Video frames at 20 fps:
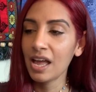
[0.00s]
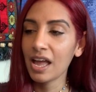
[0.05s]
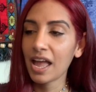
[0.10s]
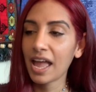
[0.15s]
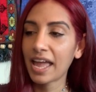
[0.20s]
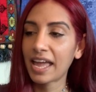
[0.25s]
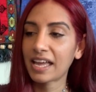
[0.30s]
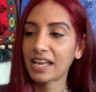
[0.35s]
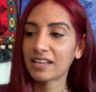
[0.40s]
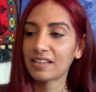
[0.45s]

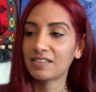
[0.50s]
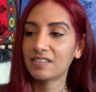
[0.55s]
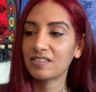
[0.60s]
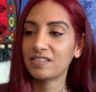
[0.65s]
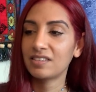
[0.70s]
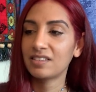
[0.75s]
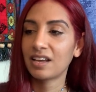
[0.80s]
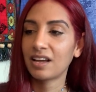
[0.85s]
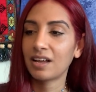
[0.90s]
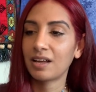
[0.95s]

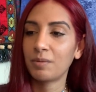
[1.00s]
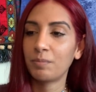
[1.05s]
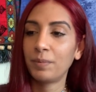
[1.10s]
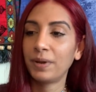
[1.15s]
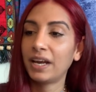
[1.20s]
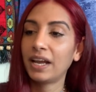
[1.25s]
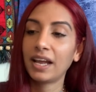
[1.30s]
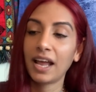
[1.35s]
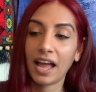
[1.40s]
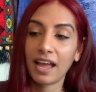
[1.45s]
And but
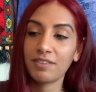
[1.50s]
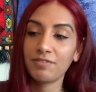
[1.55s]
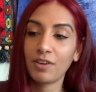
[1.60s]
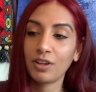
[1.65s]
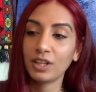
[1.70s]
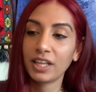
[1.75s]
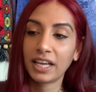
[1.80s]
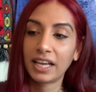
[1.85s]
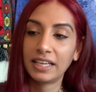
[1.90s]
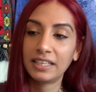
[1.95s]
I
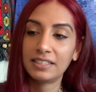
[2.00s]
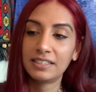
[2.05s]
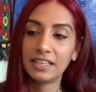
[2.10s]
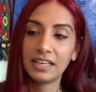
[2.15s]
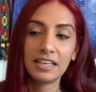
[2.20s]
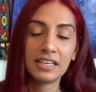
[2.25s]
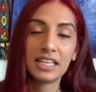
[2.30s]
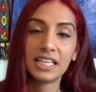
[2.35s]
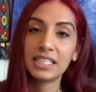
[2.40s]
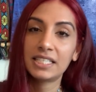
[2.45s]
felt like I
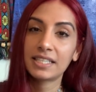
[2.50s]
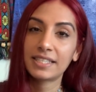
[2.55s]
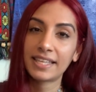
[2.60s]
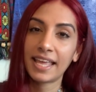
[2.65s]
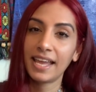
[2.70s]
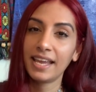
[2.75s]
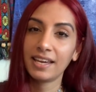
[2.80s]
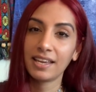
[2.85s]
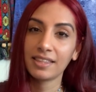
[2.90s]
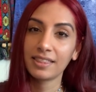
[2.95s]
didn't need to
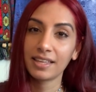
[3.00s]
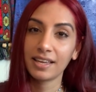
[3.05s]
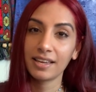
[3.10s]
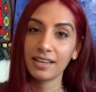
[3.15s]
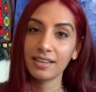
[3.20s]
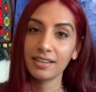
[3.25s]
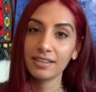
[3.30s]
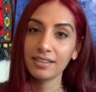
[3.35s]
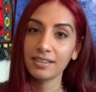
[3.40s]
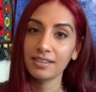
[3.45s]
say
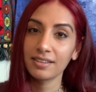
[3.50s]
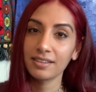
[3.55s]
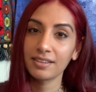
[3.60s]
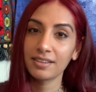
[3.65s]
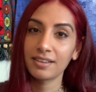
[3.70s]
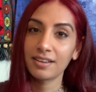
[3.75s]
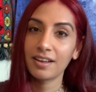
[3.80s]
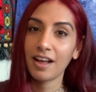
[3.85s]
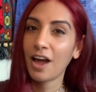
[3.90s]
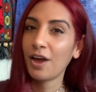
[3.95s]
anything.
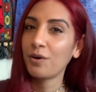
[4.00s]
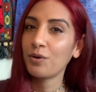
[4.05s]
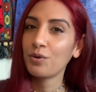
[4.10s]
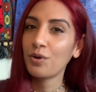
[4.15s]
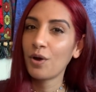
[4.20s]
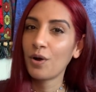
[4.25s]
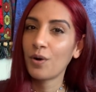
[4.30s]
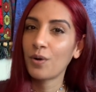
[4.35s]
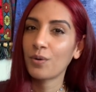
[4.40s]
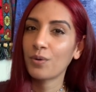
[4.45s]
I don't
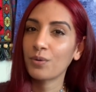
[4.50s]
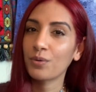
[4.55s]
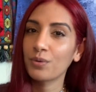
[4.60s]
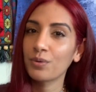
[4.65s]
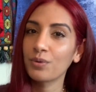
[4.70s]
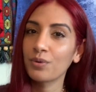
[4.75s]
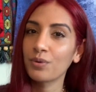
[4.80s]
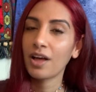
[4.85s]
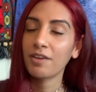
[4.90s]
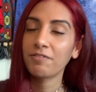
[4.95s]
know.
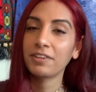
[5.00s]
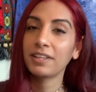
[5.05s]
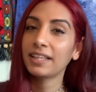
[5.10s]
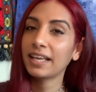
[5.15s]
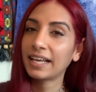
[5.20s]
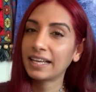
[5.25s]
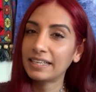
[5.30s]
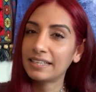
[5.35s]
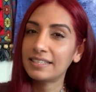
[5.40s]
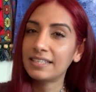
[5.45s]
felt
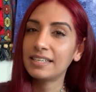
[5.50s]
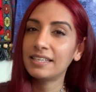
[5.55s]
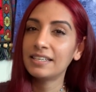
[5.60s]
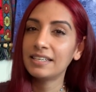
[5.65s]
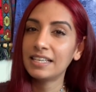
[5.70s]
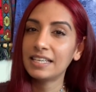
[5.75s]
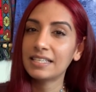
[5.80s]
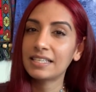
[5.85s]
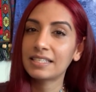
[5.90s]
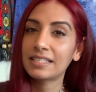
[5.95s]
like I didn't
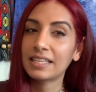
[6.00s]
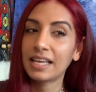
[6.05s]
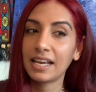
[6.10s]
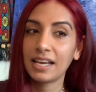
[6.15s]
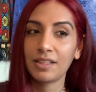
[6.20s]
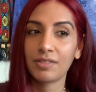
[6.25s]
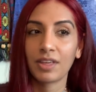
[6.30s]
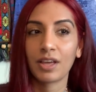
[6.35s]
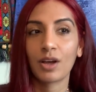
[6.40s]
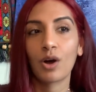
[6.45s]
need to say
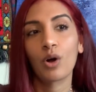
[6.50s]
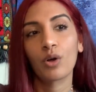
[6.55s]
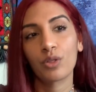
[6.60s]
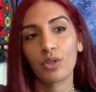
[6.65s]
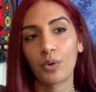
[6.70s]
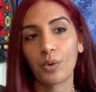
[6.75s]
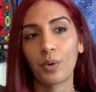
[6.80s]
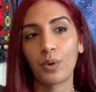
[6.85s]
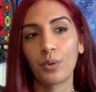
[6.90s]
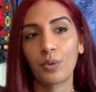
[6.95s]
anything,
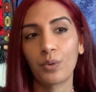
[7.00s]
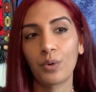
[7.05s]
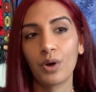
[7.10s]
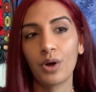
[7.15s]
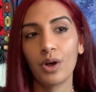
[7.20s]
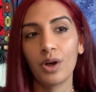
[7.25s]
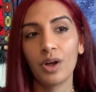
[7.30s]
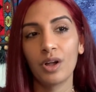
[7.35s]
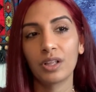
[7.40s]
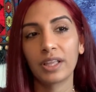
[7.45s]
although
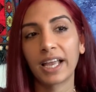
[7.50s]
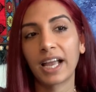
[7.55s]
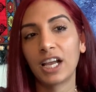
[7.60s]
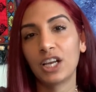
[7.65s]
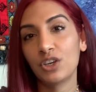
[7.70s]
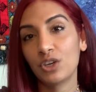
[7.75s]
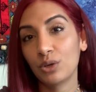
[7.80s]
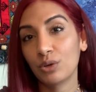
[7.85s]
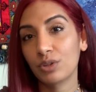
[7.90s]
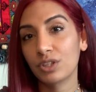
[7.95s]
like I
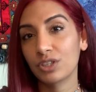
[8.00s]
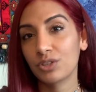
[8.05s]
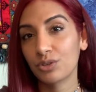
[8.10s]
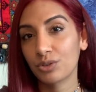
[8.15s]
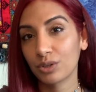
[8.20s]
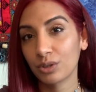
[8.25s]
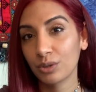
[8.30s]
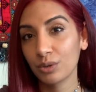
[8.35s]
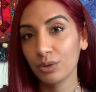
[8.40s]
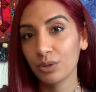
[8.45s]
knew the
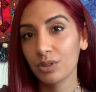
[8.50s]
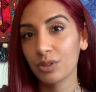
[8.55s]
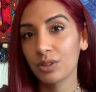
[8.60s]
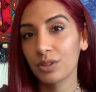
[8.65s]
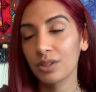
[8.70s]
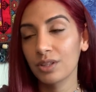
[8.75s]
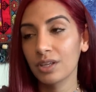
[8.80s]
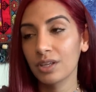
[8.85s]
truth.